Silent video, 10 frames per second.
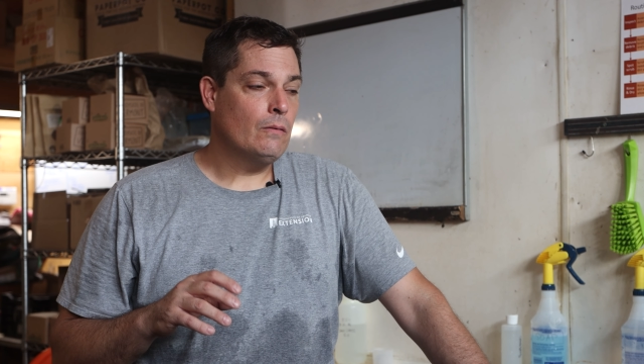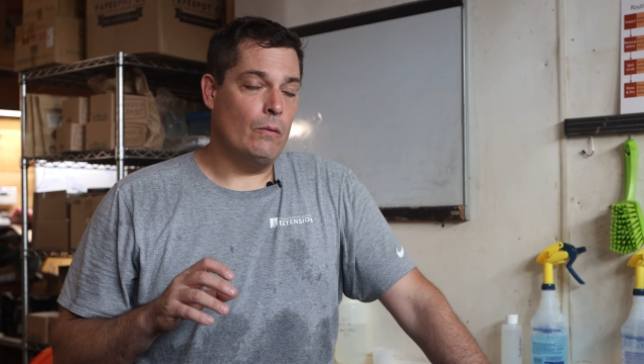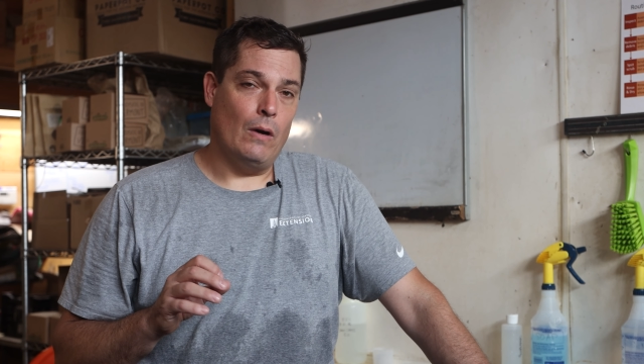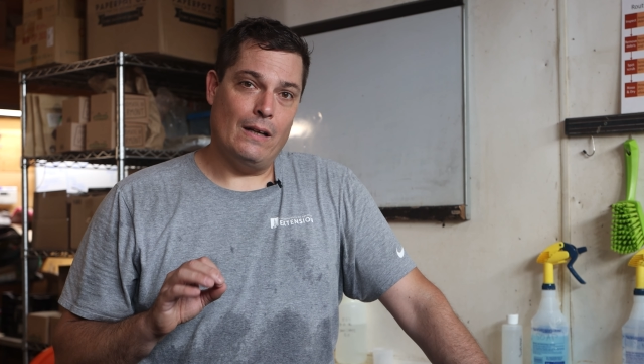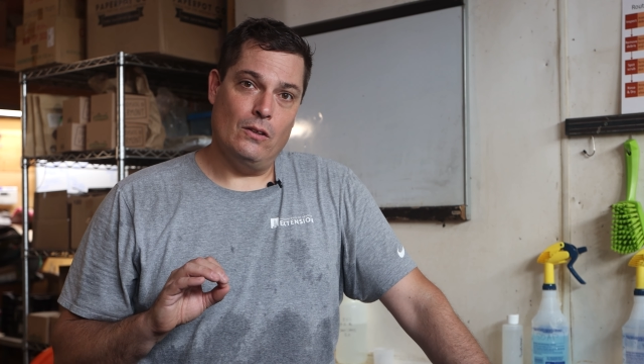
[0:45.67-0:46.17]
We
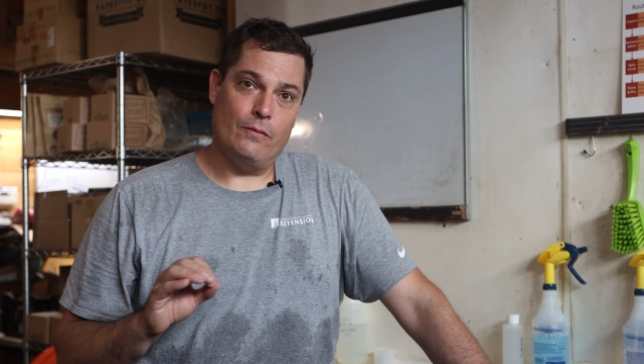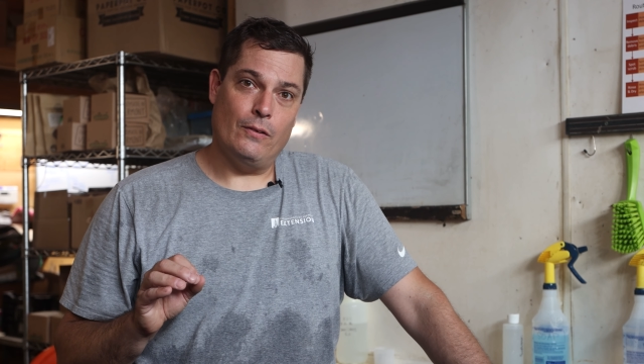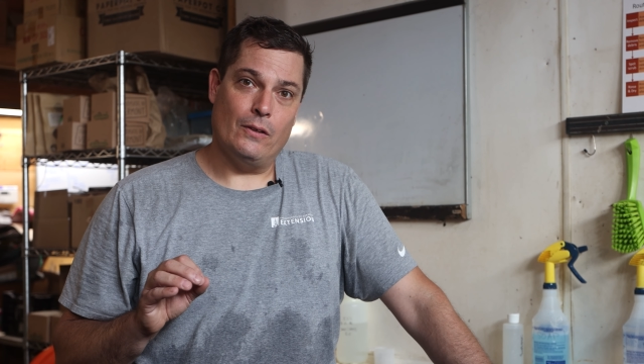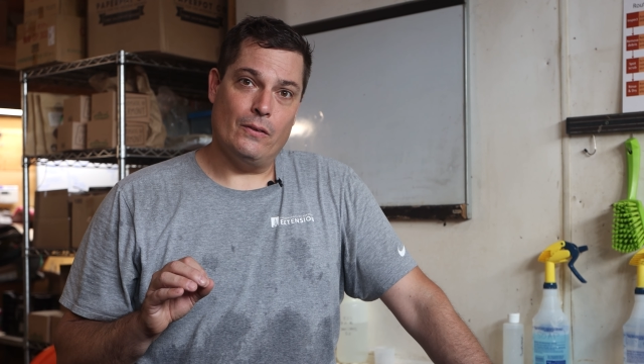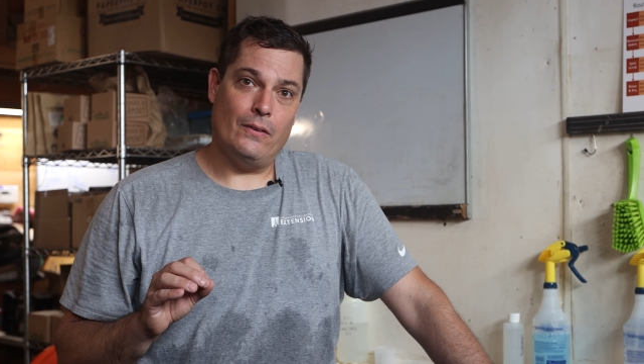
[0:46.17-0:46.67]
want to look
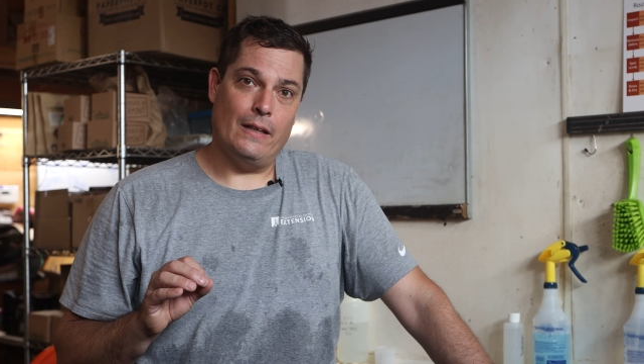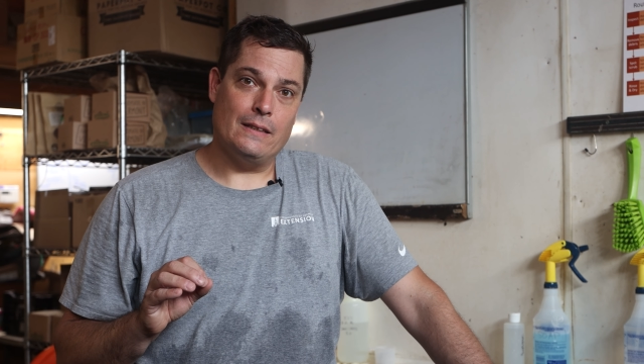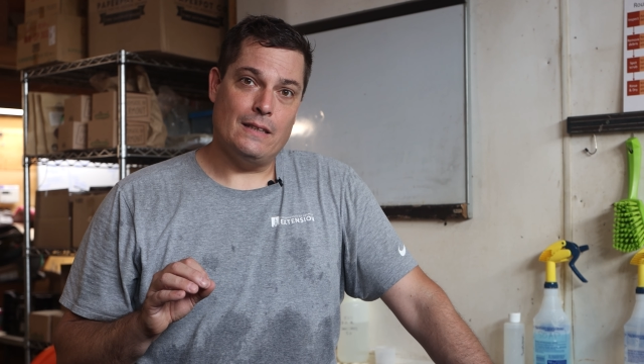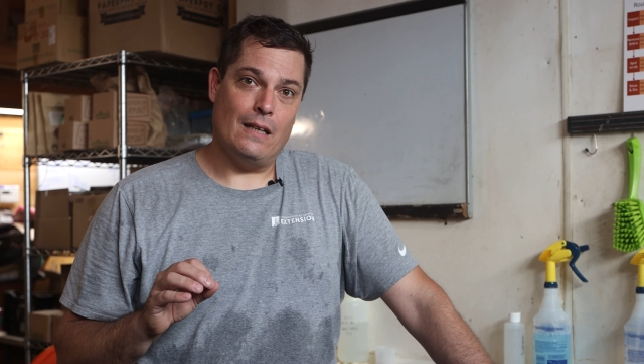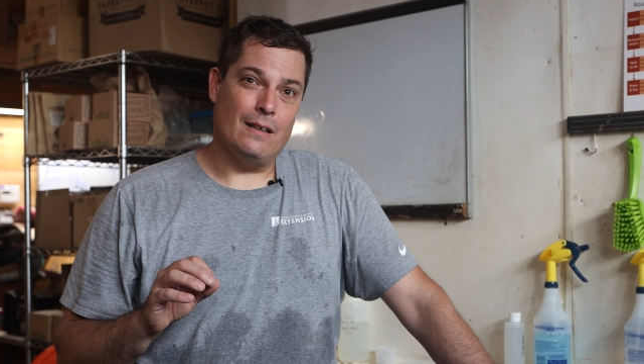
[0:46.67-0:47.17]
for
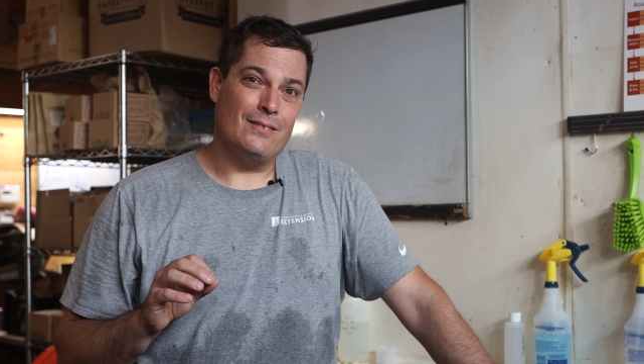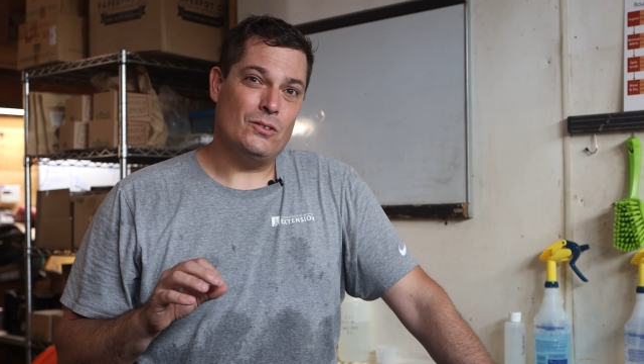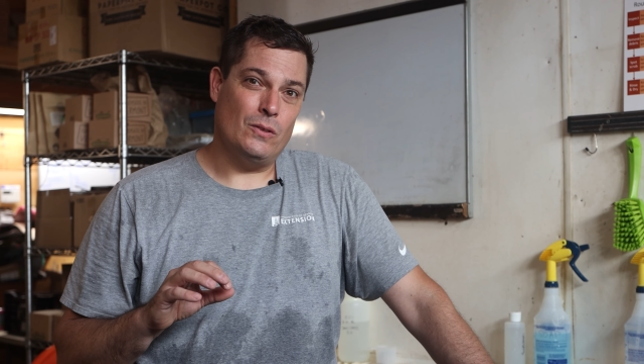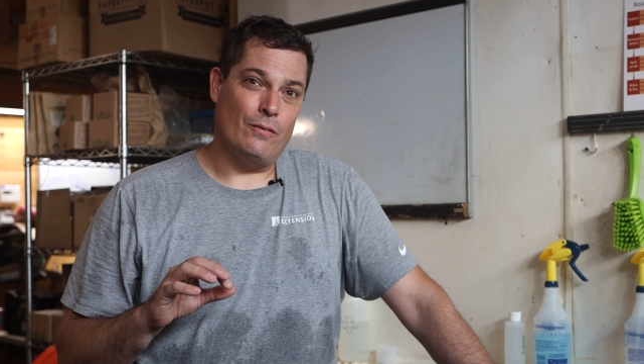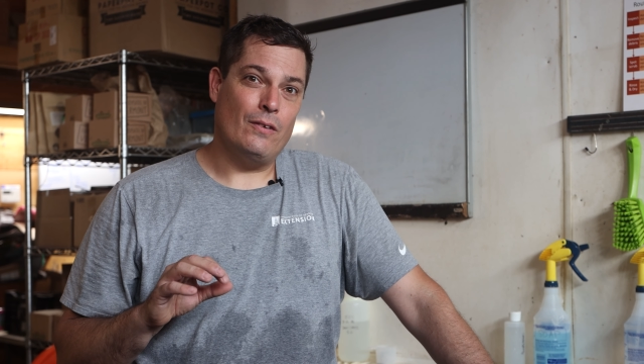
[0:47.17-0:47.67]
things that are
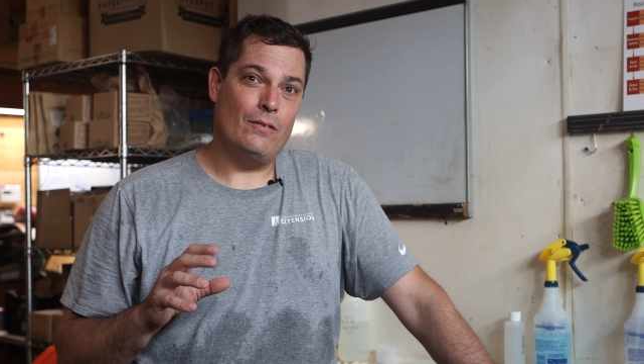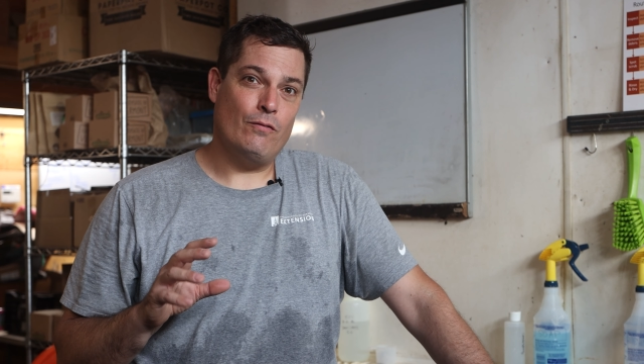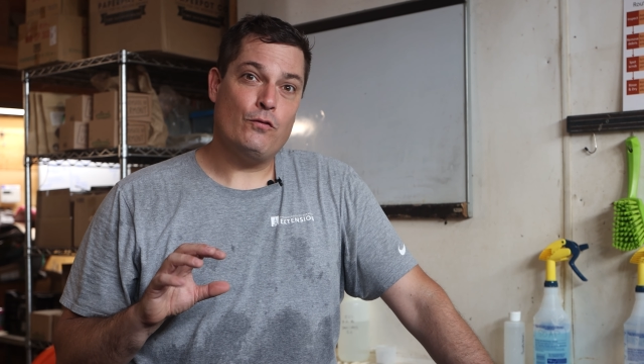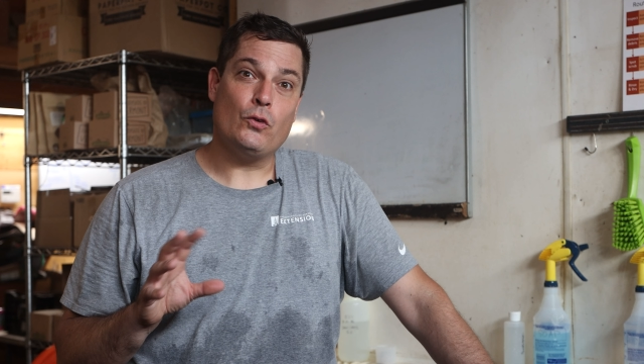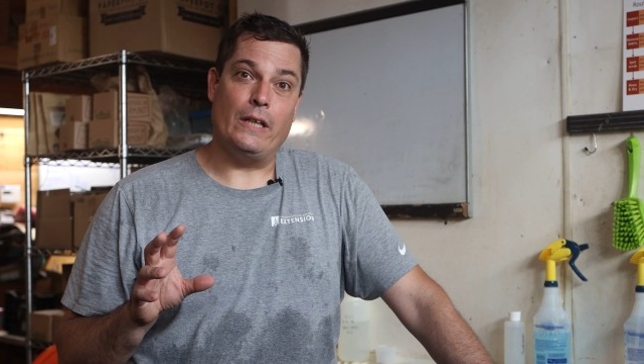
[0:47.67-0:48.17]
sort of
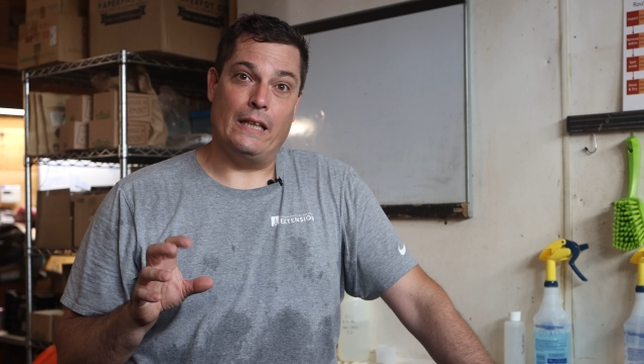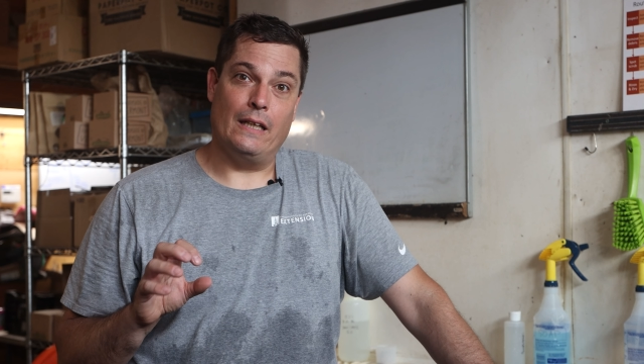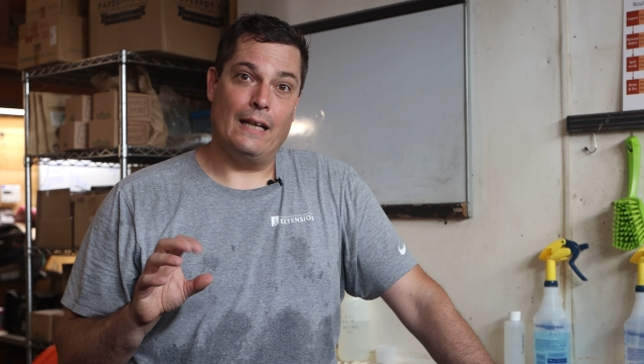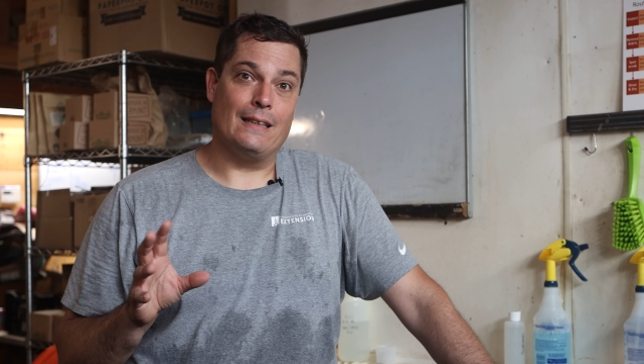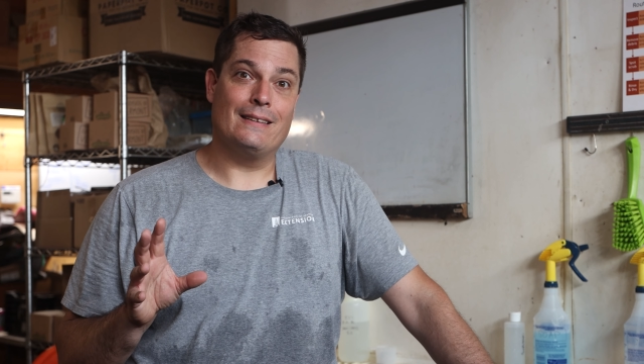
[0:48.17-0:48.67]
free
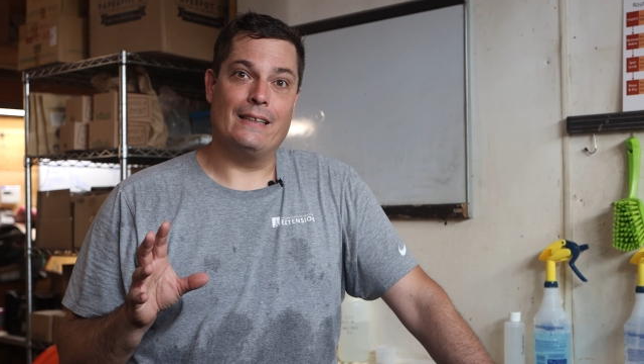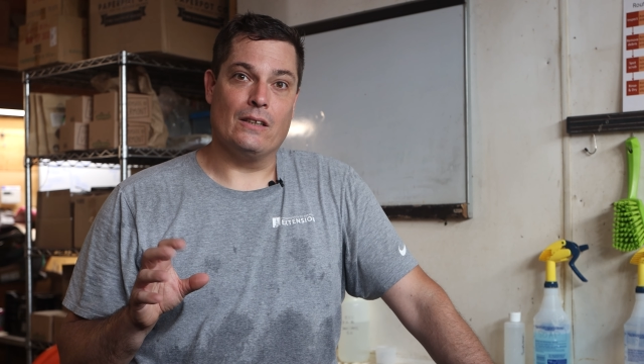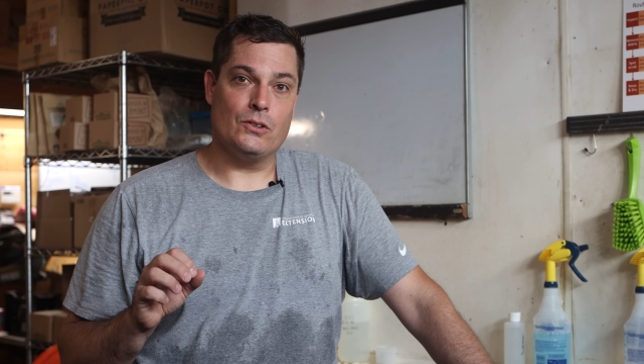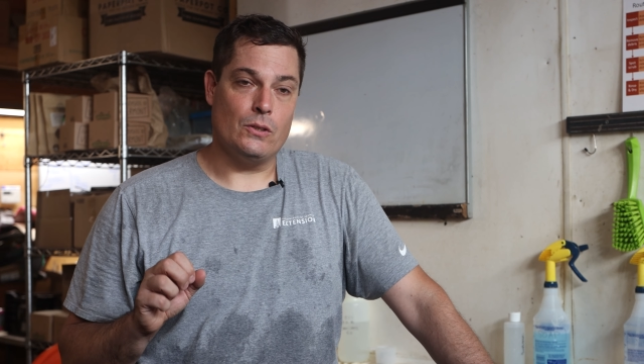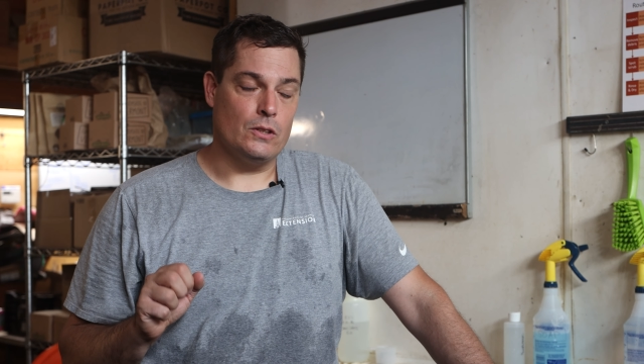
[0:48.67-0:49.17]
and
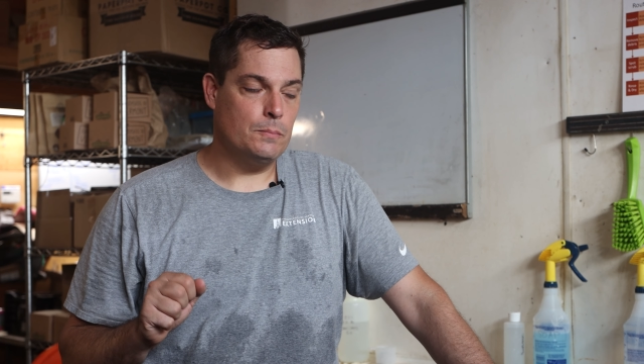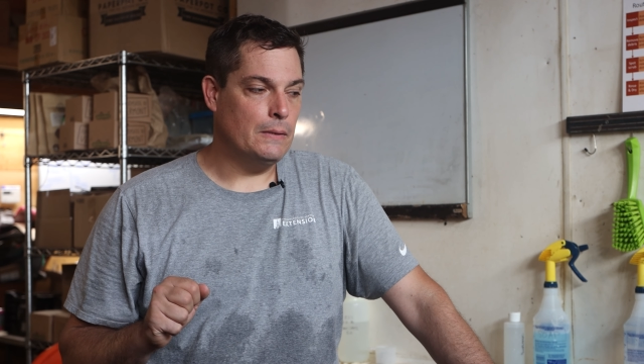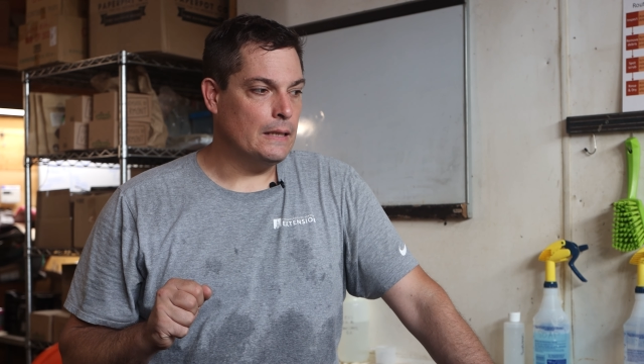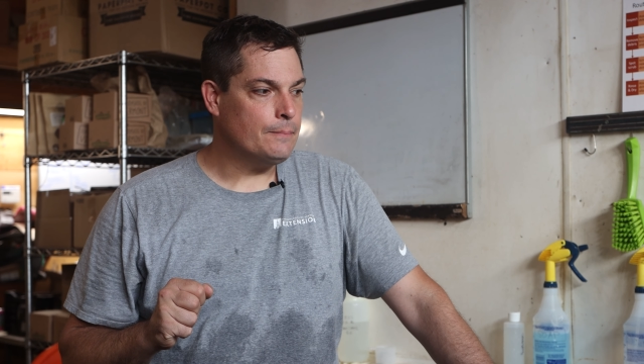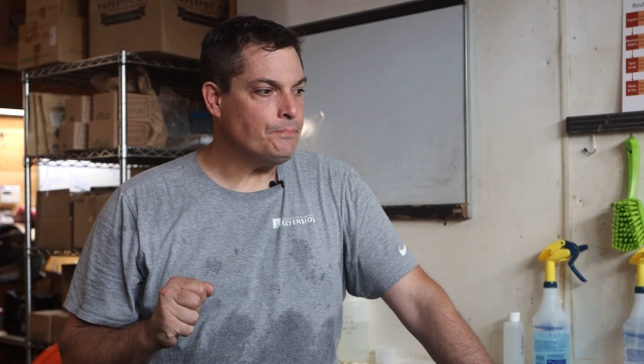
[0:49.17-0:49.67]
clear, so to
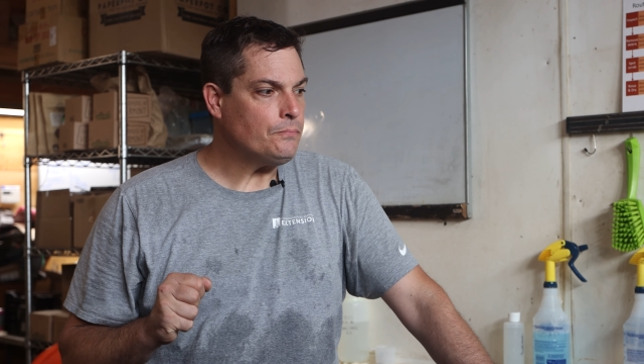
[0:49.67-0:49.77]
speak.